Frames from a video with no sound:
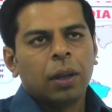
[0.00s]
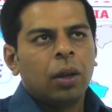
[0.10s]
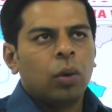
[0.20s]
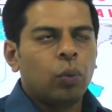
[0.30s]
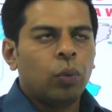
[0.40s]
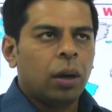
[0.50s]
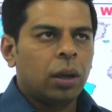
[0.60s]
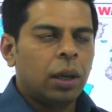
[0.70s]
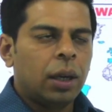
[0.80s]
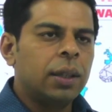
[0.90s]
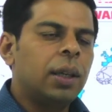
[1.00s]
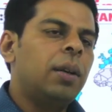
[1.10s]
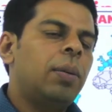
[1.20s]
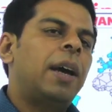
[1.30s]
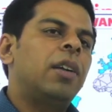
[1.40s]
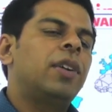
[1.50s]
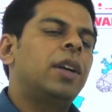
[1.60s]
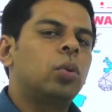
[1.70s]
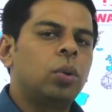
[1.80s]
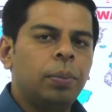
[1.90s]
Another benefit could
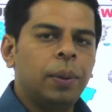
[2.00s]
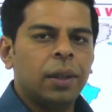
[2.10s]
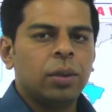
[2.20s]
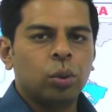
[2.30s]
be, you could say,